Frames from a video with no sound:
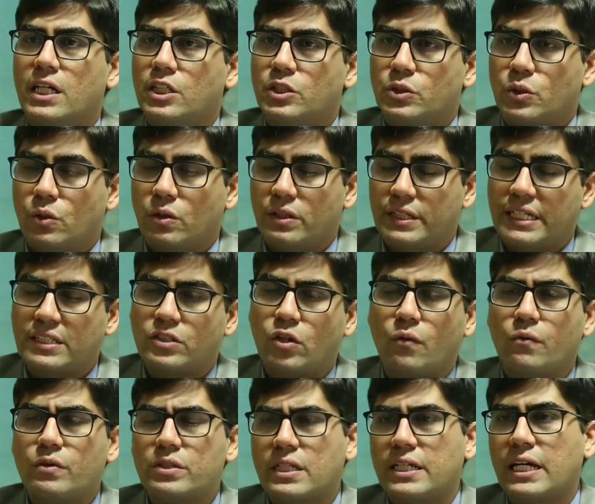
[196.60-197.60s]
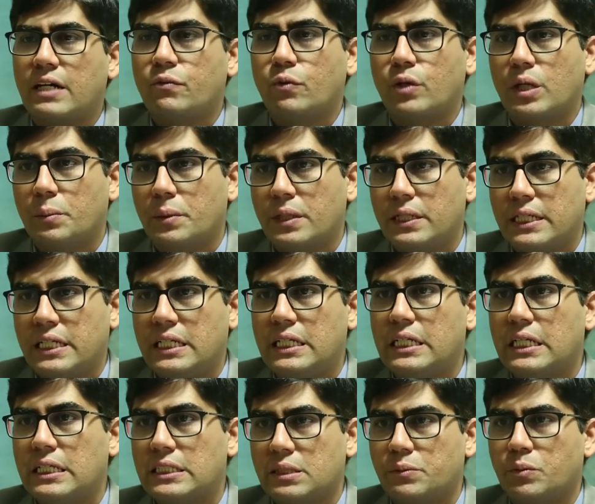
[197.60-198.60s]
So yes, obviously affordability
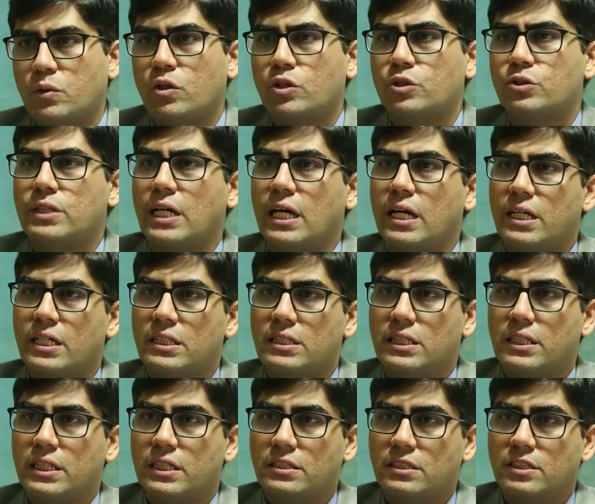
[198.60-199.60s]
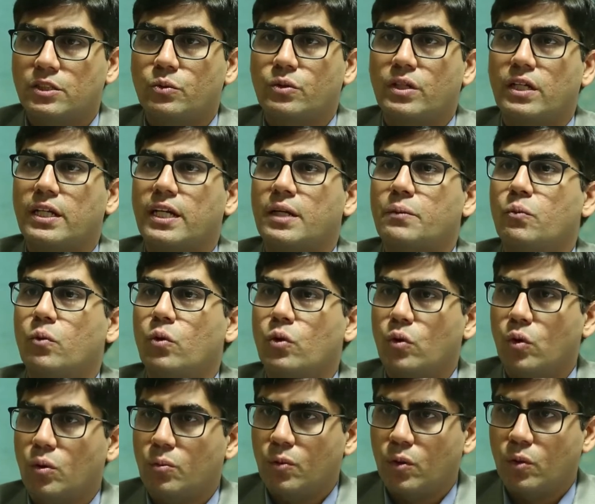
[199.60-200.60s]
increases because your salary is increasing, you can get more
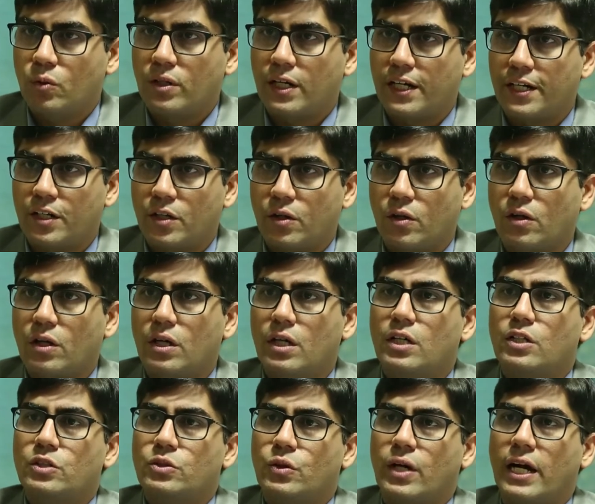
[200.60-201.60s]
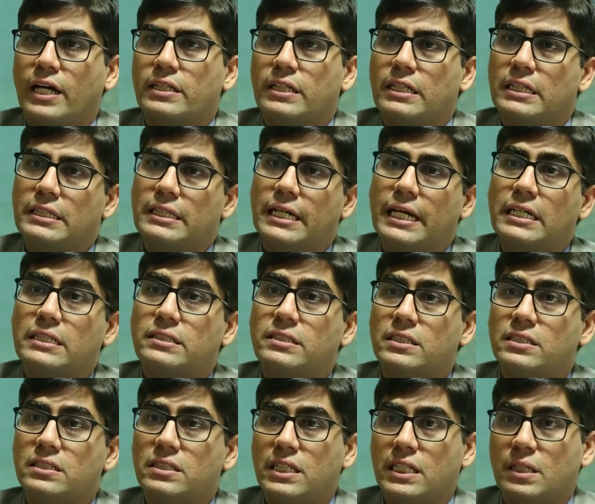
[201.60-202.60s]
home loan right now. So I think in that
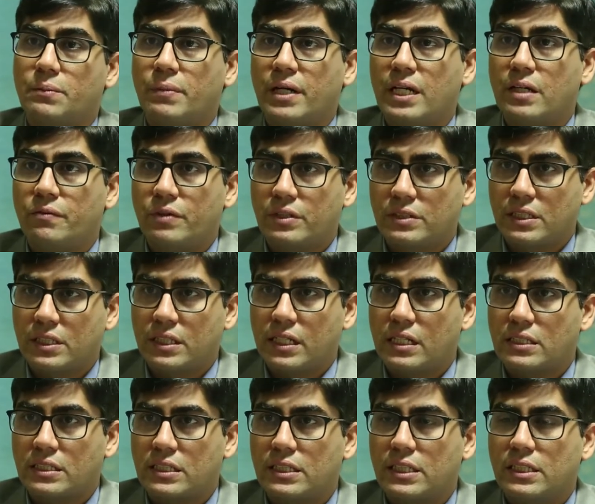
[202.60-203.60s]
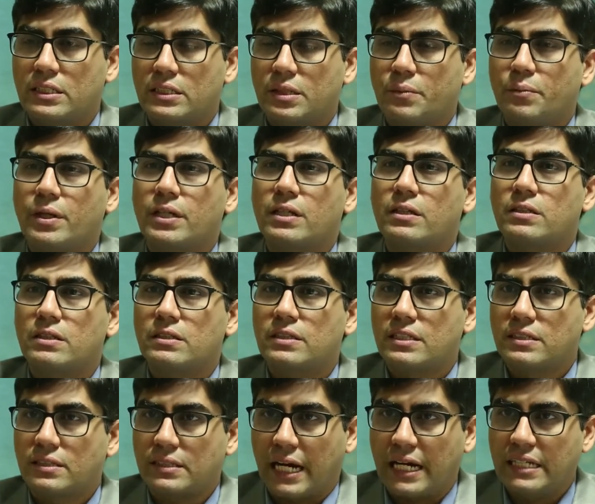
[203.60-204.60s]
sense, it benefits the real estate industry, but the
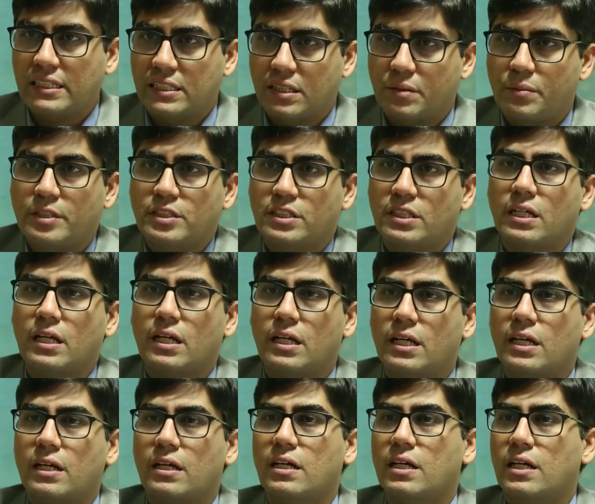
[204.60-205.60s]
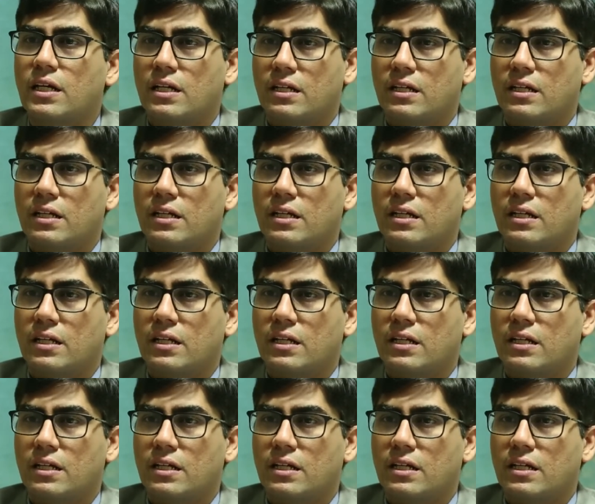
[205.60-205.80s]
size, as I mentioned earlier,